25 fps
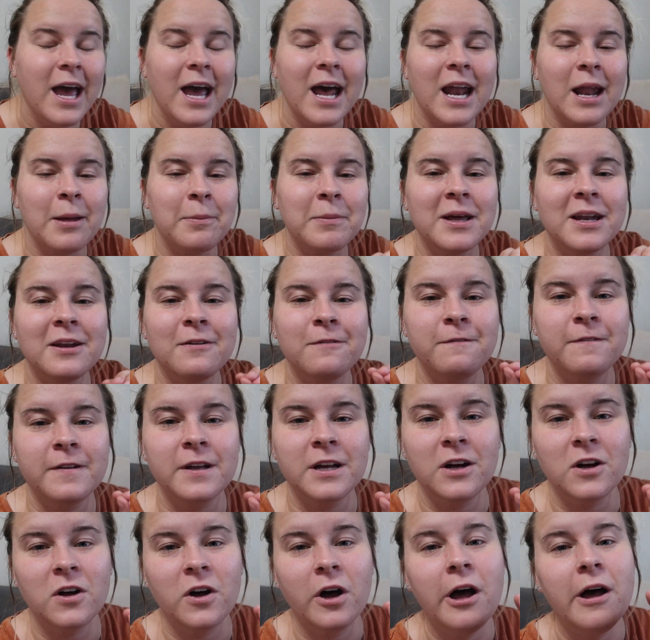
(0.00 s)
and I'm gonna
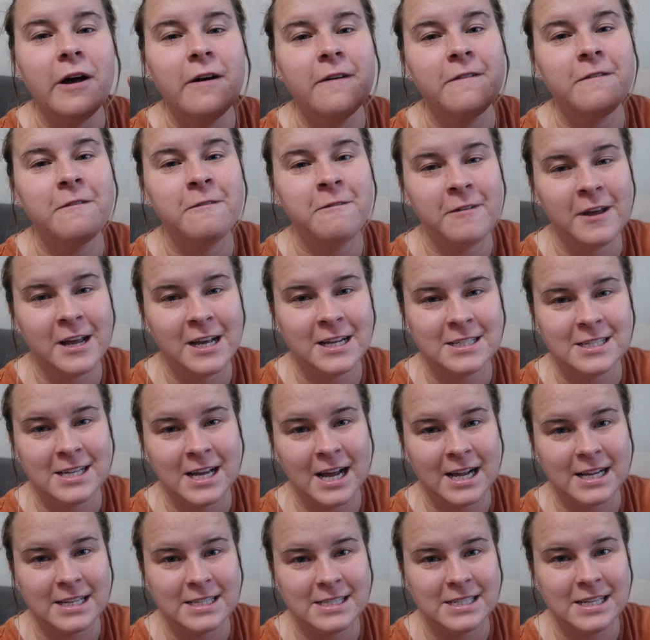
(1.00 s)
feel
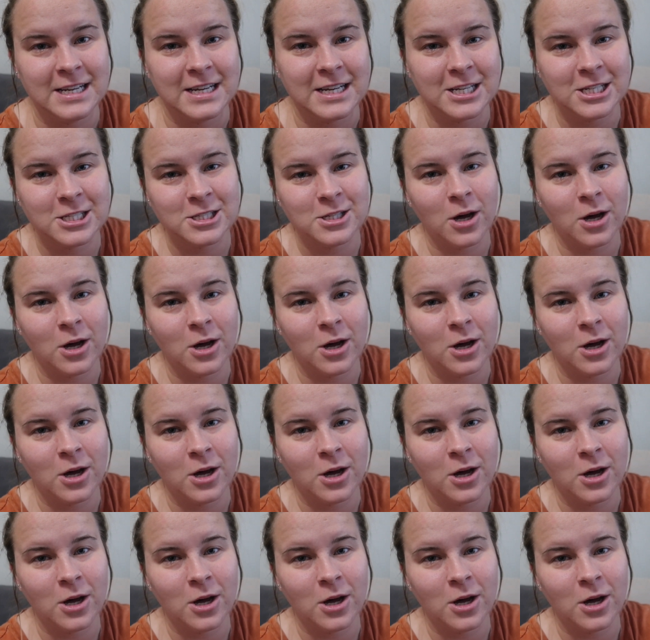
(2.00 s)
fantastic.